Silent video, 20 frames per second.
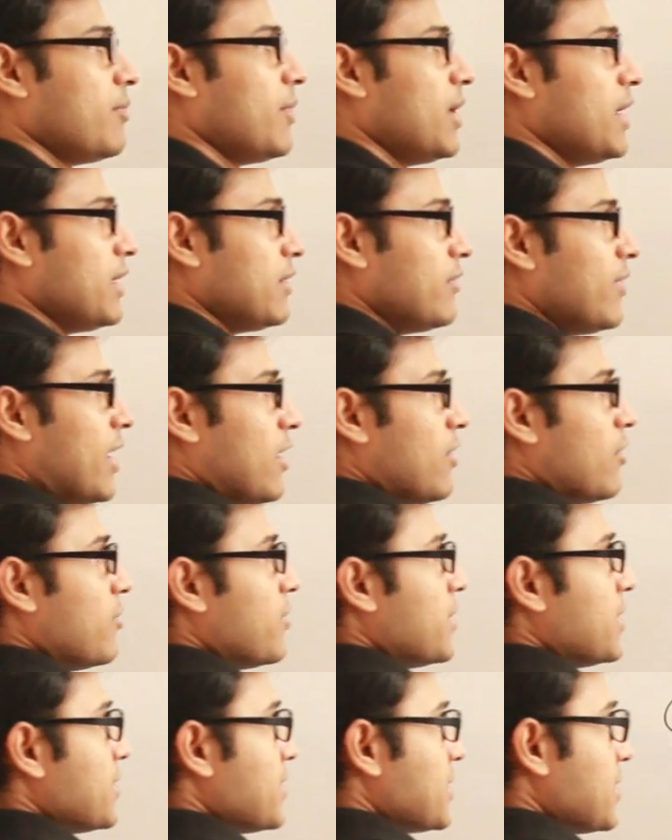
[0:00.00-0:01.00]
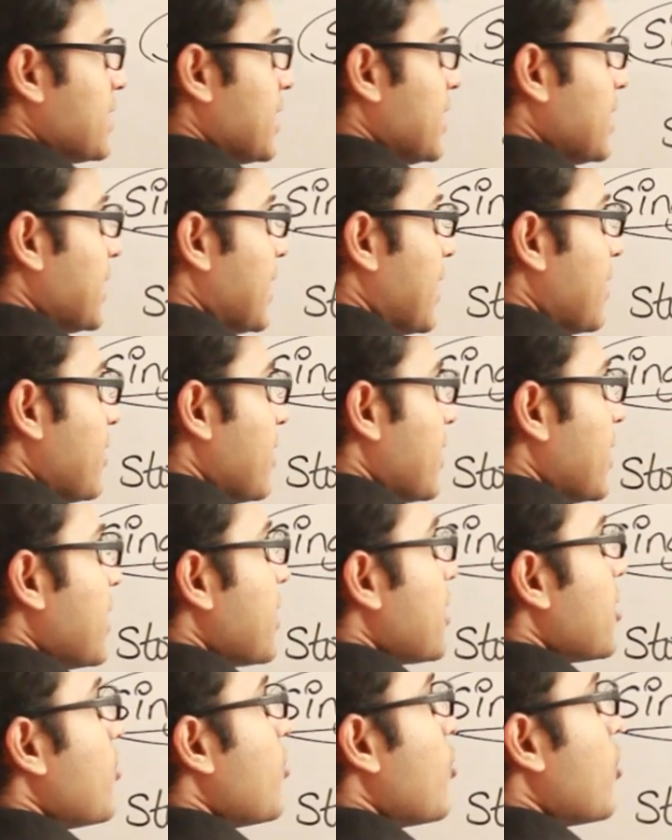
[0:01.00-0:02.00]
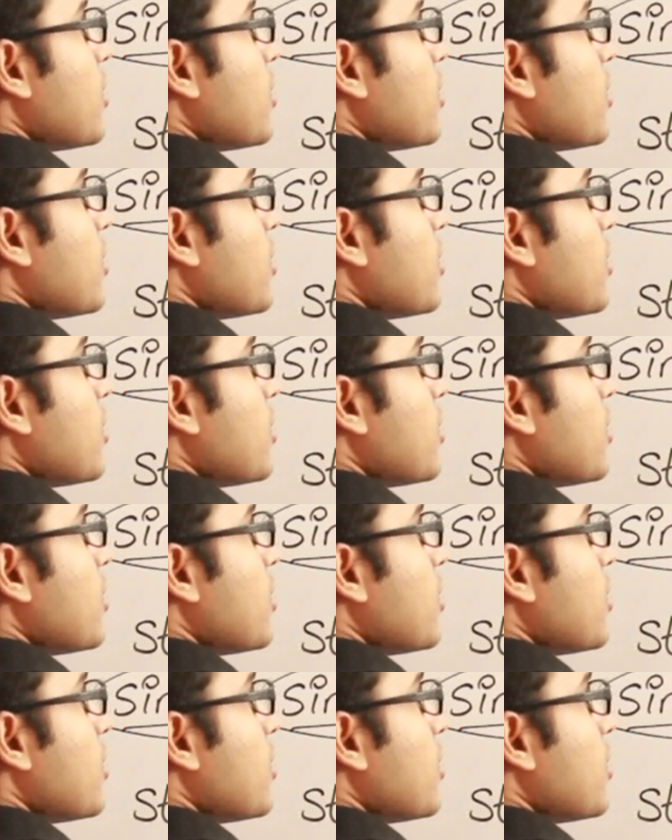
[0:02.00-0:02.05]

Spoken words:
Multi-valued means it can take